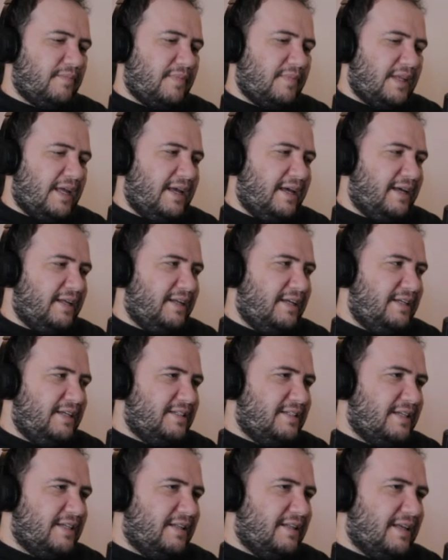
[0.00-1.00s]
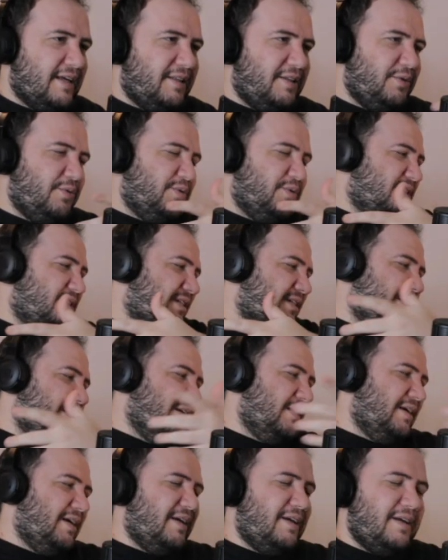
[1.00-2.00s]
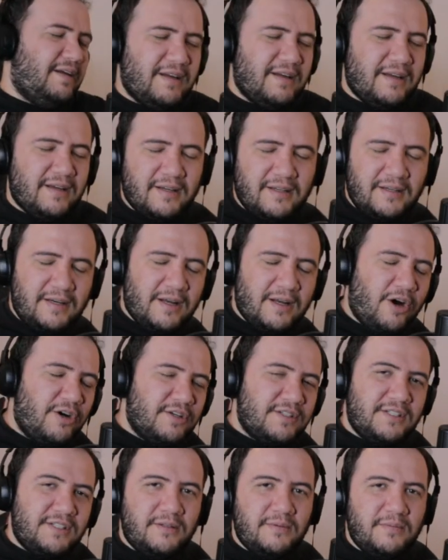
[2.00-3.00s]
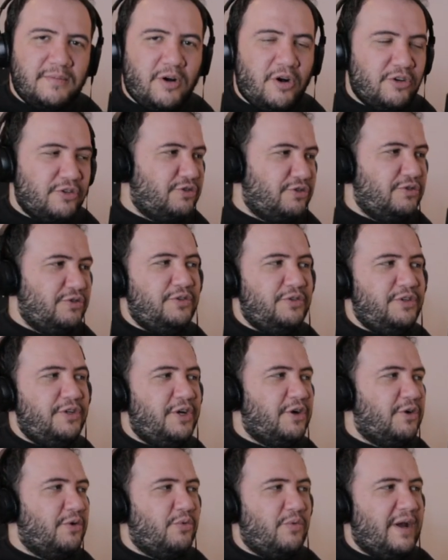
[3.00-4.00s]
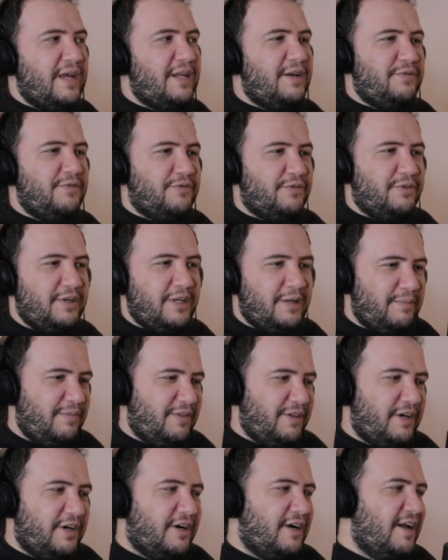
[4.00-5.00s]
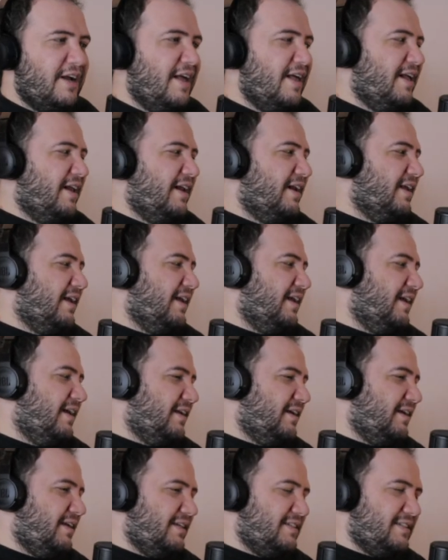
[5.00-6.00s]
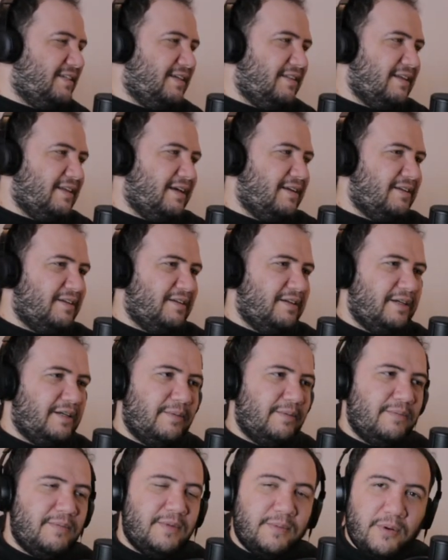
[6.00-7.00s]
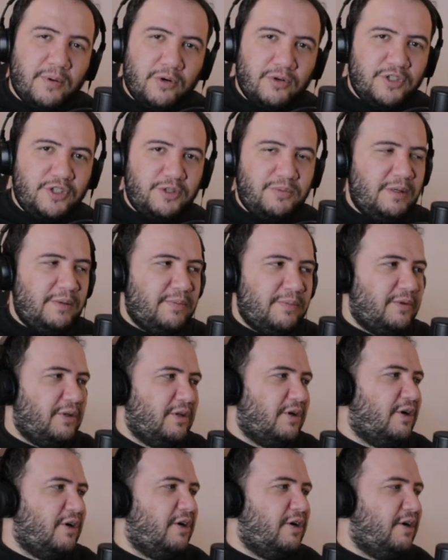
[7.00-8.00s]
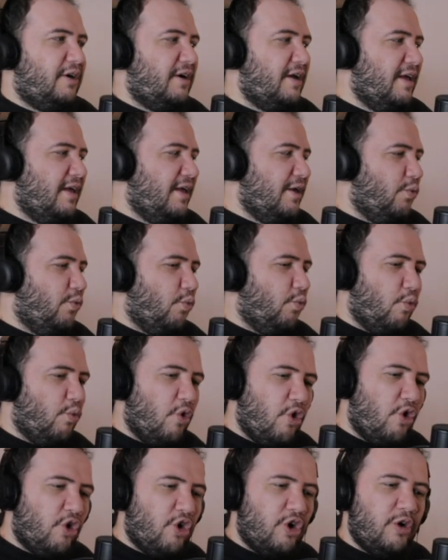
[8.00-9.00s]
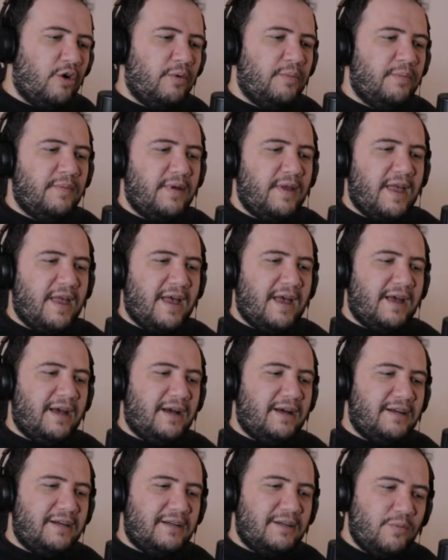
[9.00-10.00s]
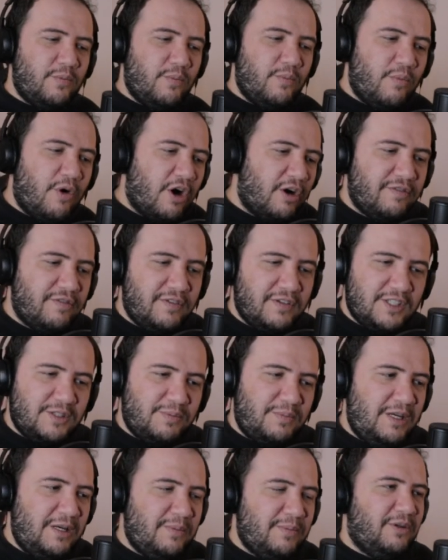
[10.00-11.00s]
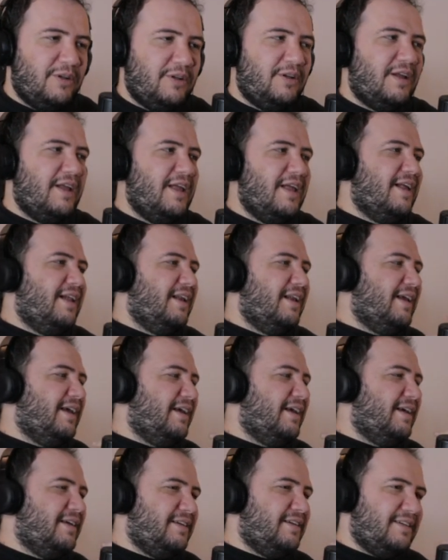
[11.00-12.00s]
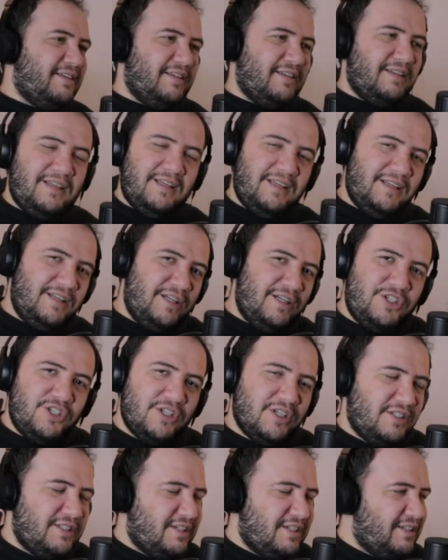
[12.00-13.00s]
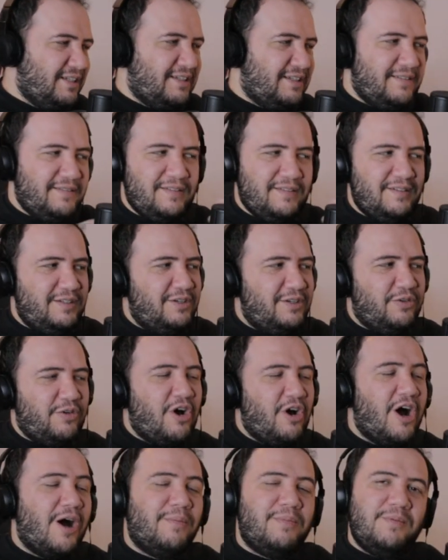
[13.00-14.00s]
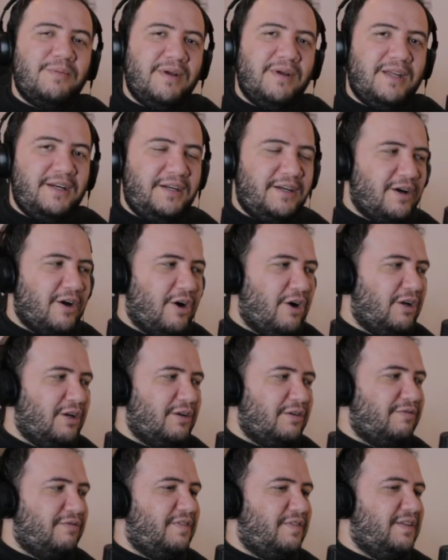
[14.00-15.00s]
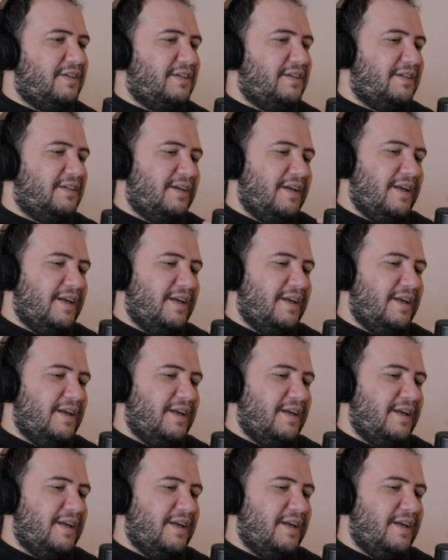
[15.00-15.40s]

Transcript: he said that there was an awesome studio waiting for him there, and he said that the Polish people are warm and marvelous people, and he just complimented all of the